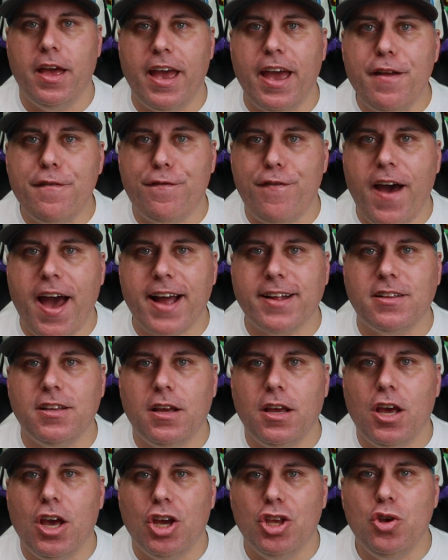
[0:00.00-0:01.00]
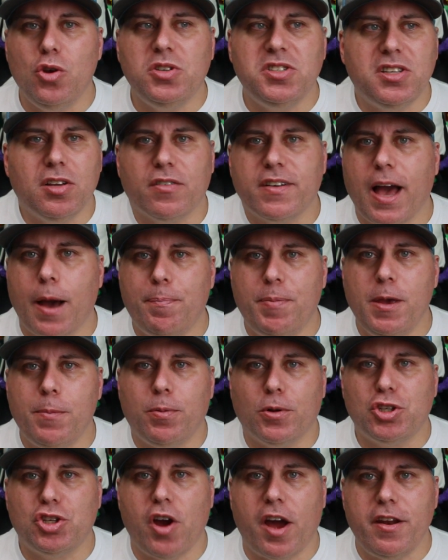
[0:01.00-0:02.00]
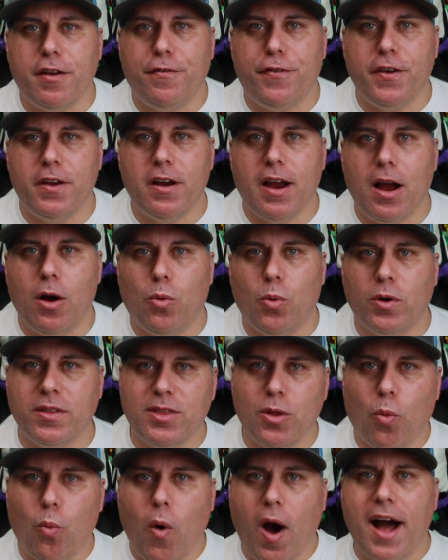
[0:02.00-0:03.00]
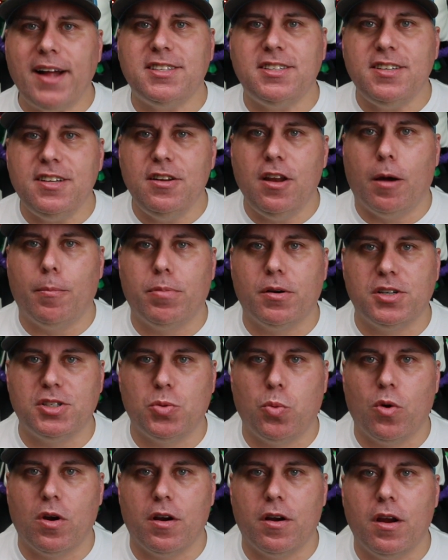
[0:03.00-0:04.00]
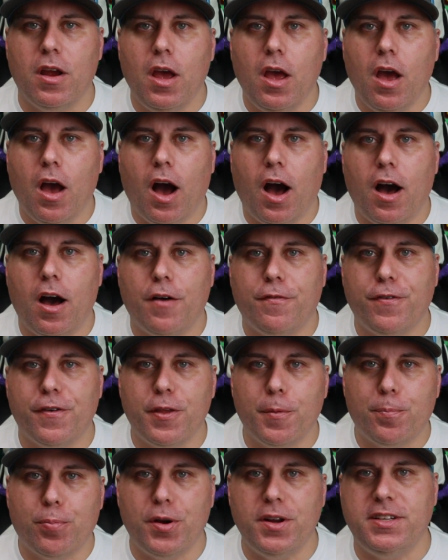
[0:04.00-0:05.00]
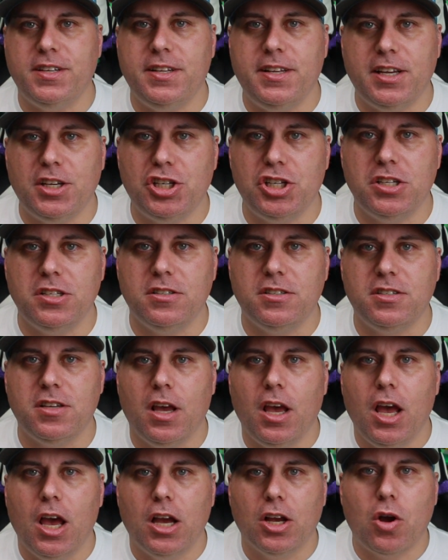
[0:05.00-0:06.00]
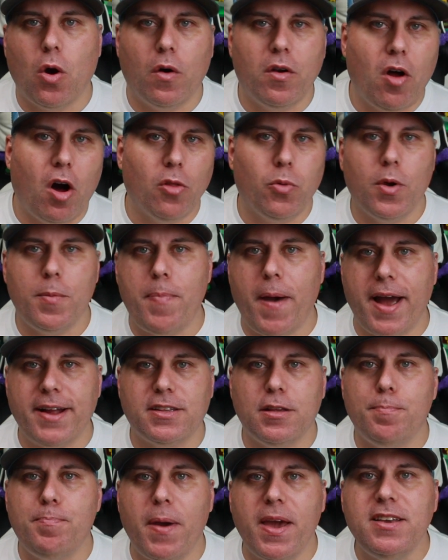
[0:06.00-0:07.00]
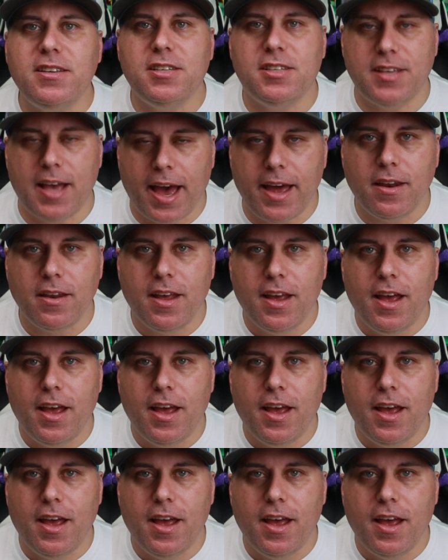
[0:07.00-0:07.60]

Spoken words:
In fact, you still got people trying to figure out what the WotC numbers were for the print editions going all the way back to base set.